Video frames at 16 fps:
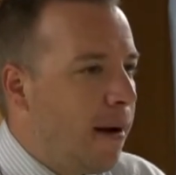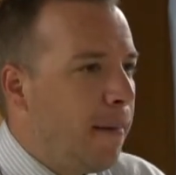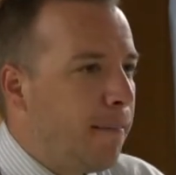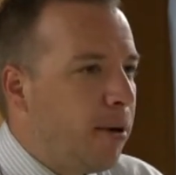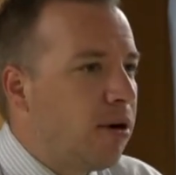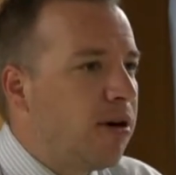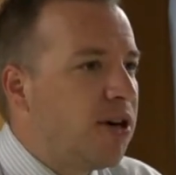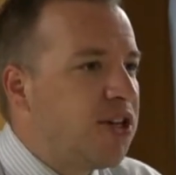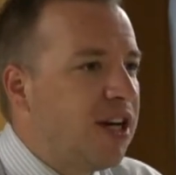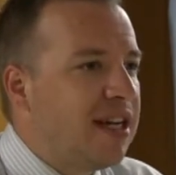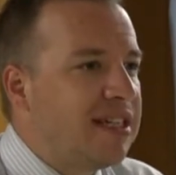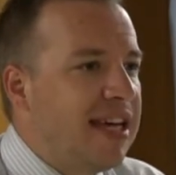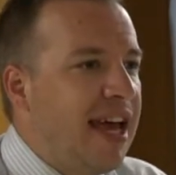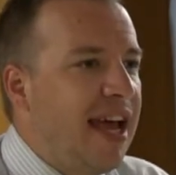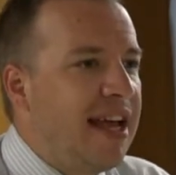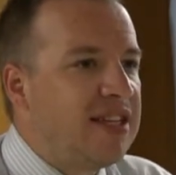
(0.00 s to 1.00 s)
Purging
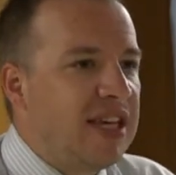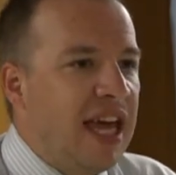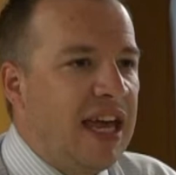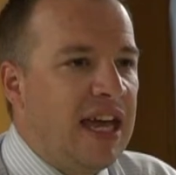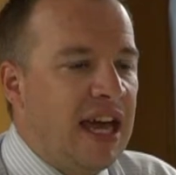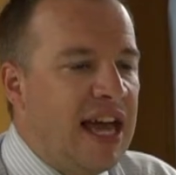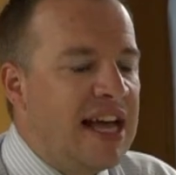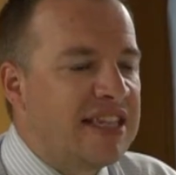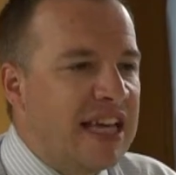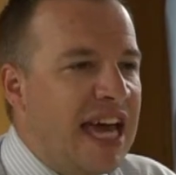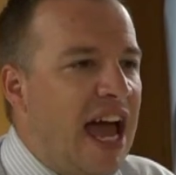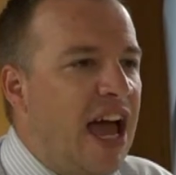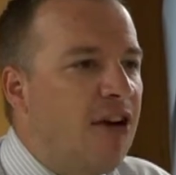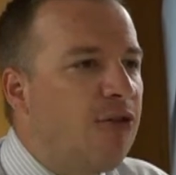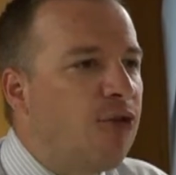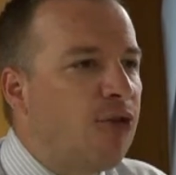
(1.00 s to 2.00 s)
takes a is a
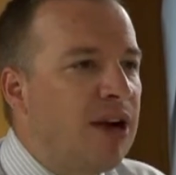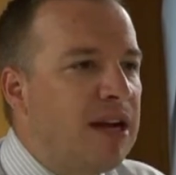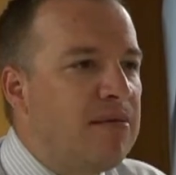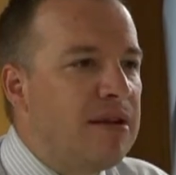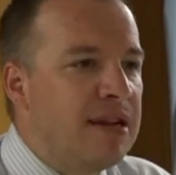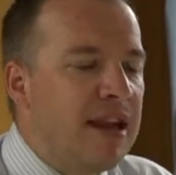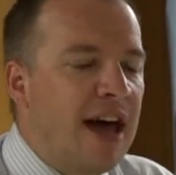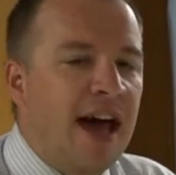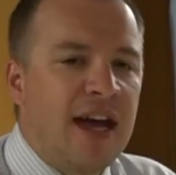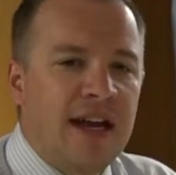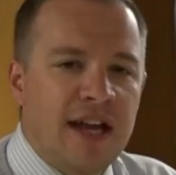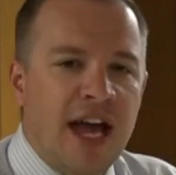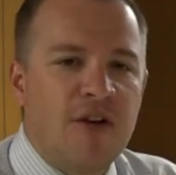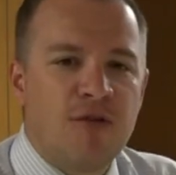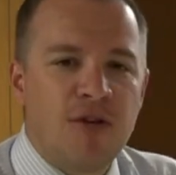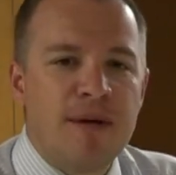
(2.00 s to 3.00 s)
every night,
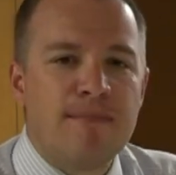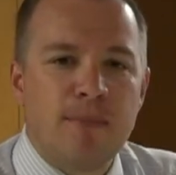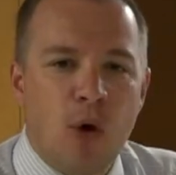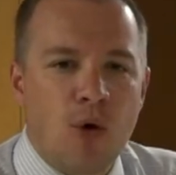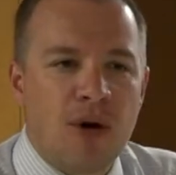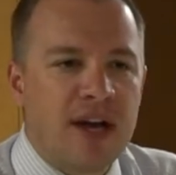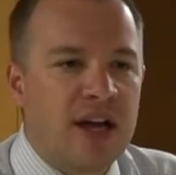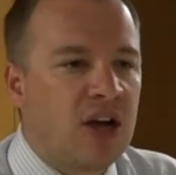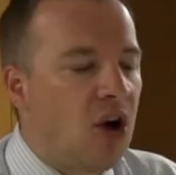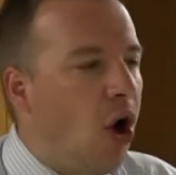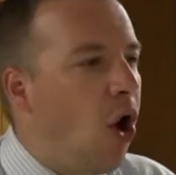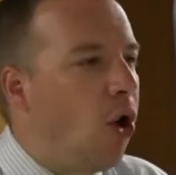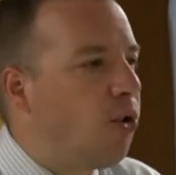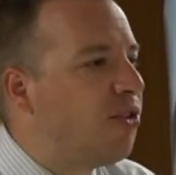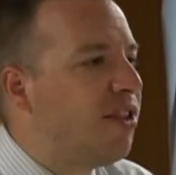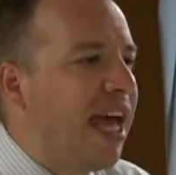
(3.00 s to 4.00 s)
every morning,
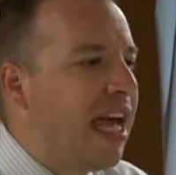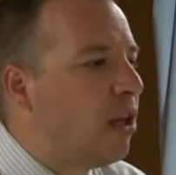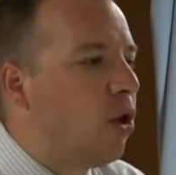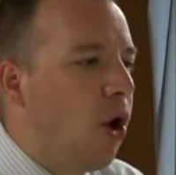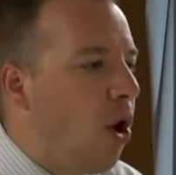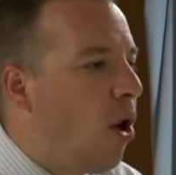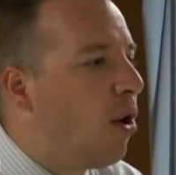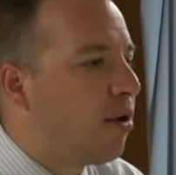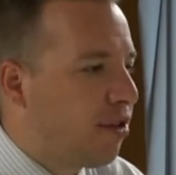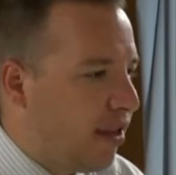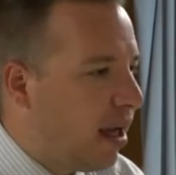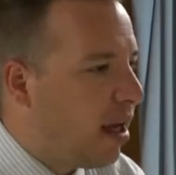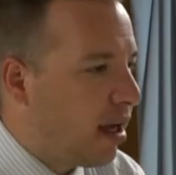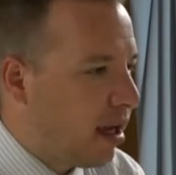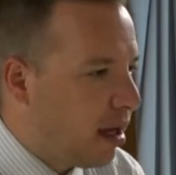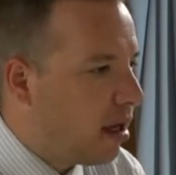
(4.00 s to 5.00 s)
all day long
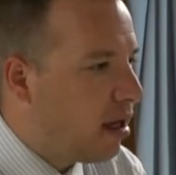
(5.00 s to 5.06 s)
thing.